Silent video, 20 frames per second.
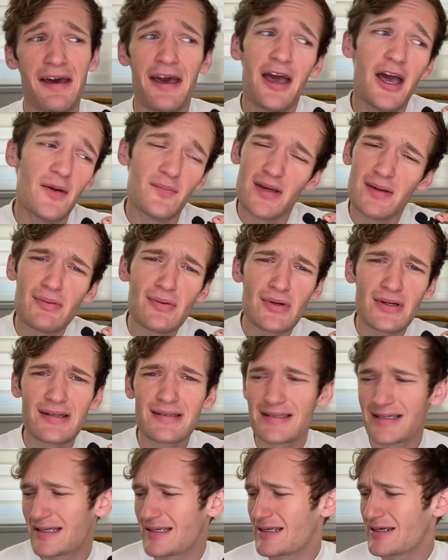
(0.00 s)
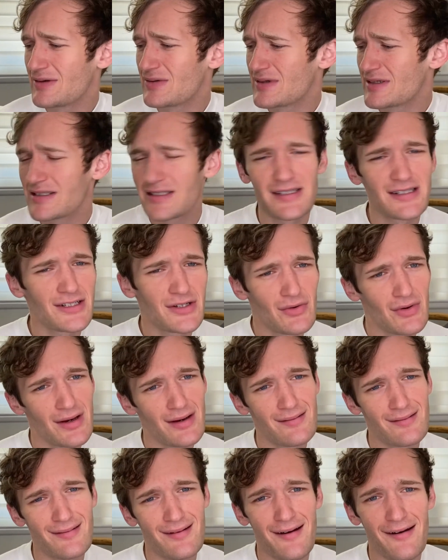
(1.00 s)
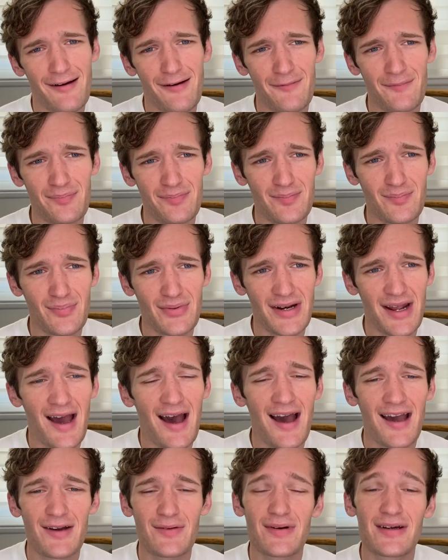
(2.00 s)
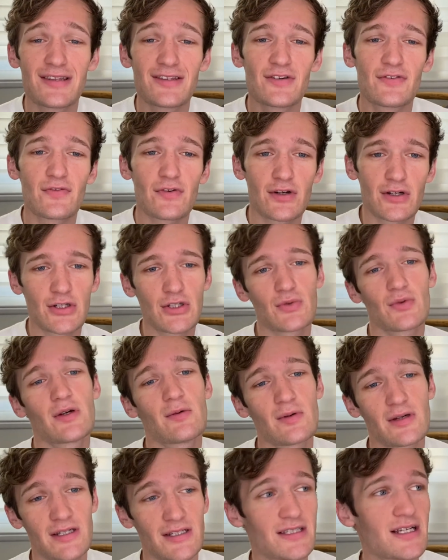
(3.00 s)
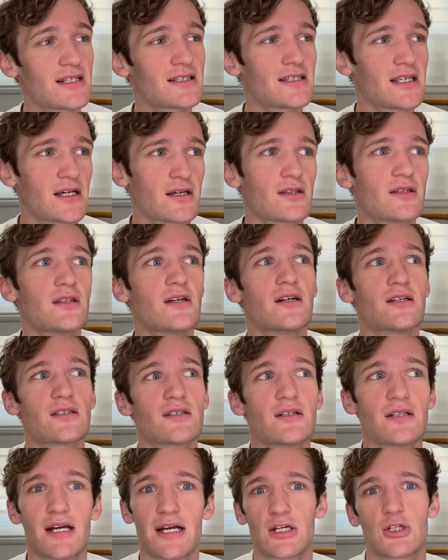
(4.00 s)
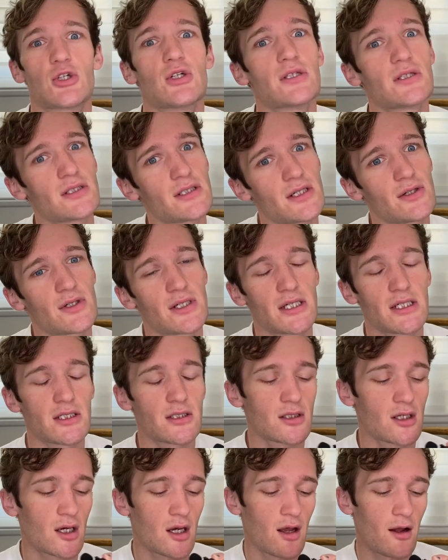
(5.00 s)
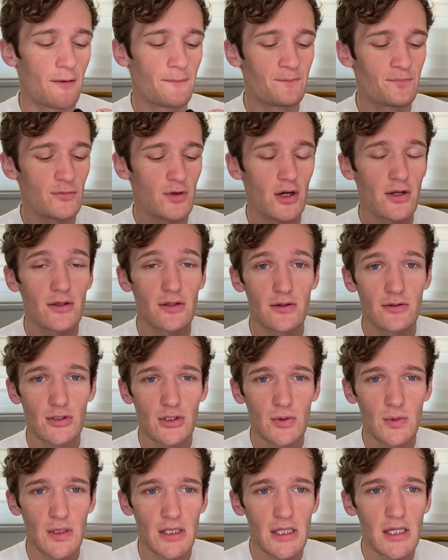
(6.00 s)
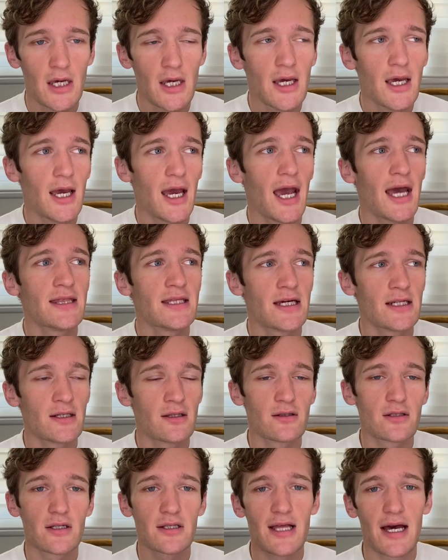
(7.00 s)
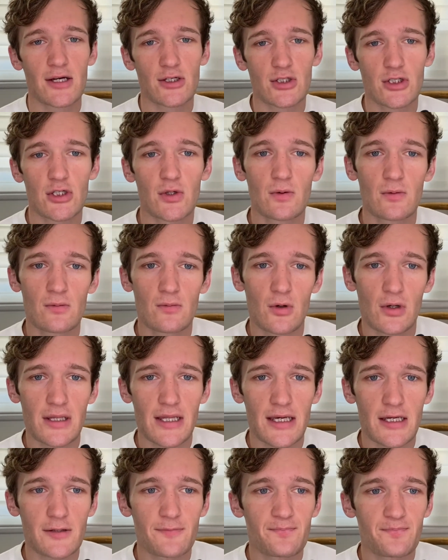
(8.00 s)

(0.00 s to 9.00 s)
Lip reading: continued to do it, but I read the first three because that's like the Selection series, are those three, and then the last two are more like